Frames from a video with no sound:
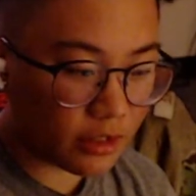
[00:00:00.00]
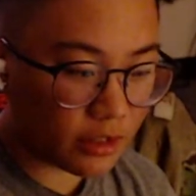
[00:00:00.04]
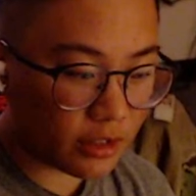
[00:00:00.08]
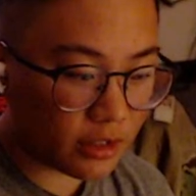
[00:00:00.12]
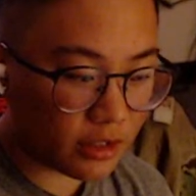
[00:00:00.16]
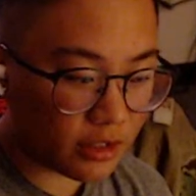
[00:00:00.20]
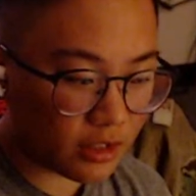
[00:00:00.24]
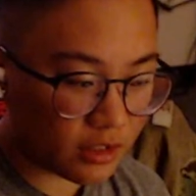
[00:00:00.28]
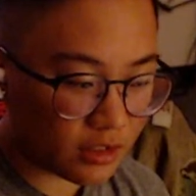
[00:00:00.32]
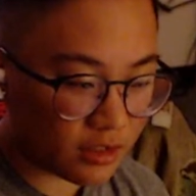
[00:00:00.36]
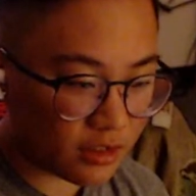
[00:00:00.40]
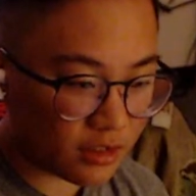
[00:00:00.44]

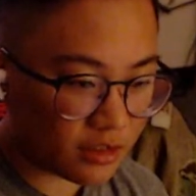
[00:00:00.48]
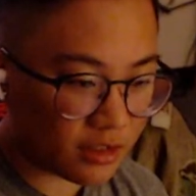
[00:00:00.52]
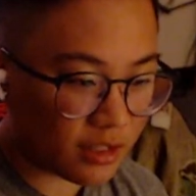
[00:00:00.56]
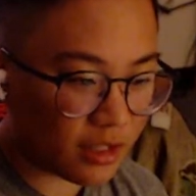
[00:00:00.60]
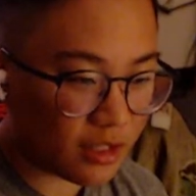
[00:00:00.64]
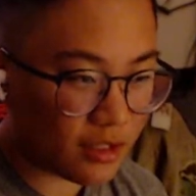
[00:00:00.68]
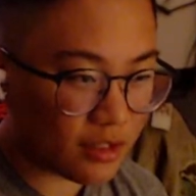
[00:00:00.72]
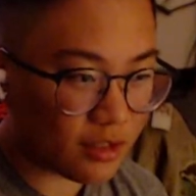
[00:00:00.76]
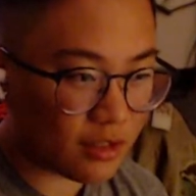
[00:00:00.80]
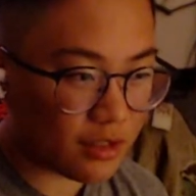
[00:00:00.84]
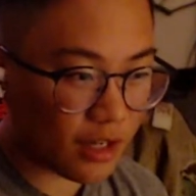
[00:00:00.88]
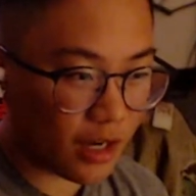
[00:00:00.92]
a
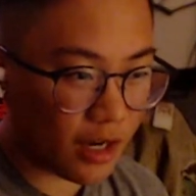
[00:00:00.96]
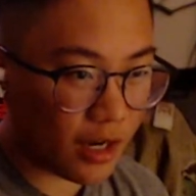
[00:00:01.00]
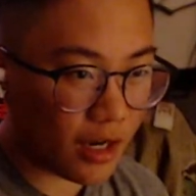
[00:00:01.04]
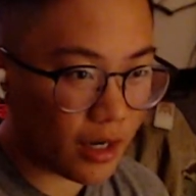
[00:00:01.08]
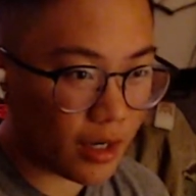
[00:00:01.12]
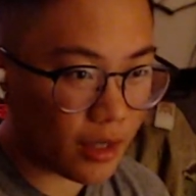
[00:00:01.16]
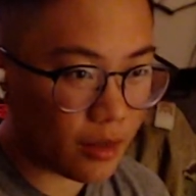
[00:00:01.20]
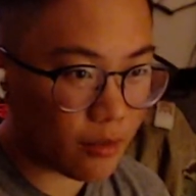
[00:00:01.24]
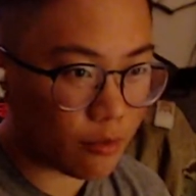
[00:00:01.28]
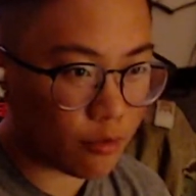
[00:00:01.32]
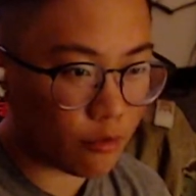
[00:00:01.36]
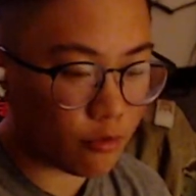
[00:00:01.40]
set
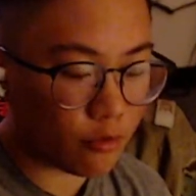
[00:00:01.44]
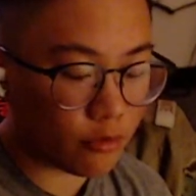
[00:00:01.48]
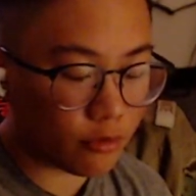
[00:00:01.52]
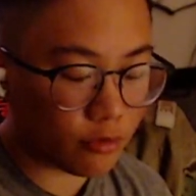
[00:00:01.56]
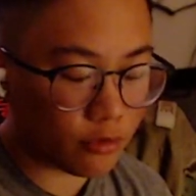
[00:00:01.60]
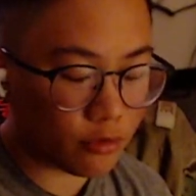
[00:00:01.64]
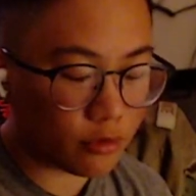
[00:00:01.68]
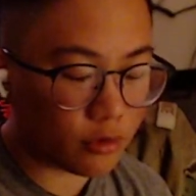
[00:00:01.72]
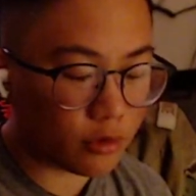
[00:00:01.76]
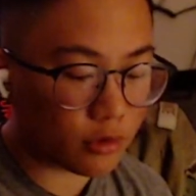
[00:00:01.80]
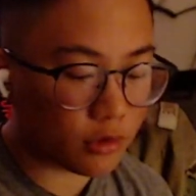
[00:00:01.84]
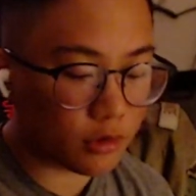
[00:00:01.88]
time
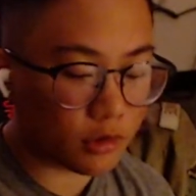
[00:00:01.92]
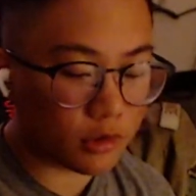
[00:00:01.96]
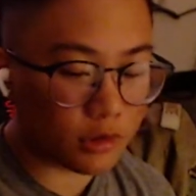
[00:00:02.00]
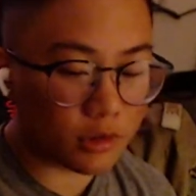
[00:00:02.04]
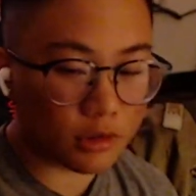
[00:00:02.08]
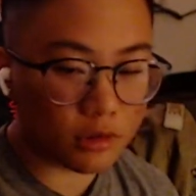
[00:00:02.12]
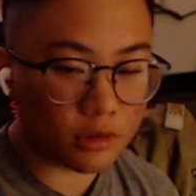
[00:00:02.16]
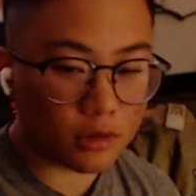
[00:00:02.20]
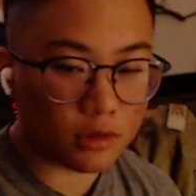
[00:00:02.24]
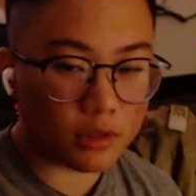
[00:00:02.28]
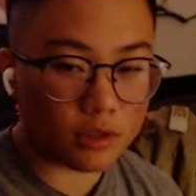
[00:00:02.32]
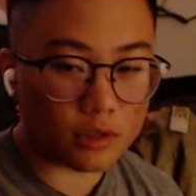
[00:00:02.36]
for
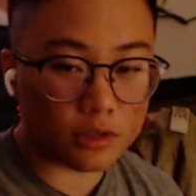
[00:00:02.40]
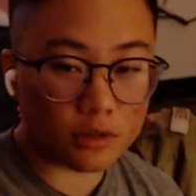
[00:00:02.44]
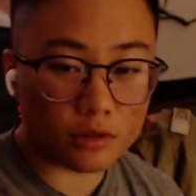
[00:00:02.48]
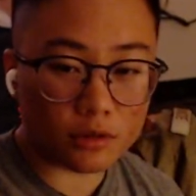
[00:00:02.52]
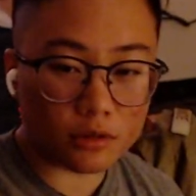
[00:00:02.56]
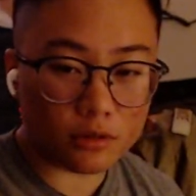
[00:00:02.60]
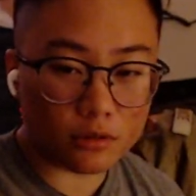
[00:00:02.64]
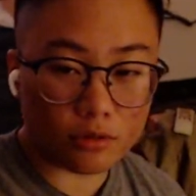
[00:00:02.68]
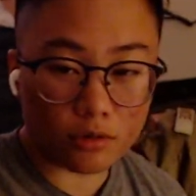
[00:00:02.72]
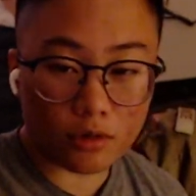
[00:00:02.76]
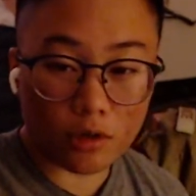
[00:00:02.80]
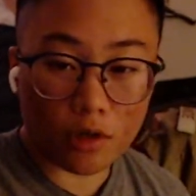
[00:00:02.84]

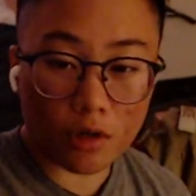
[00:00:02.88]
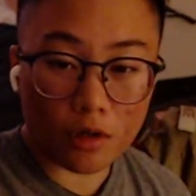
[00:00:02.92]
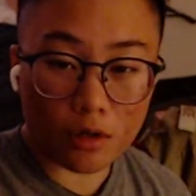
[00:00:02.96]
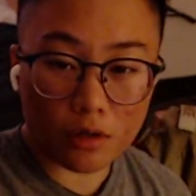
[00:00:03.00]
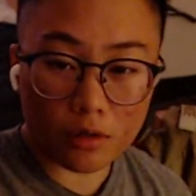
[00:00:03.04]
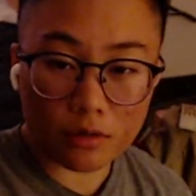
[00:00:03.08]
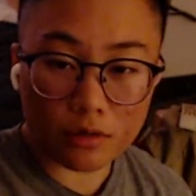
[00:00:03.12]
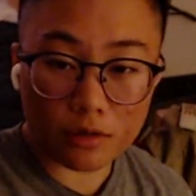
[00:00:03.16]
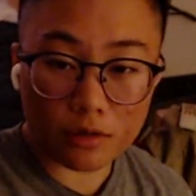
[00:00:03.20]
us to call,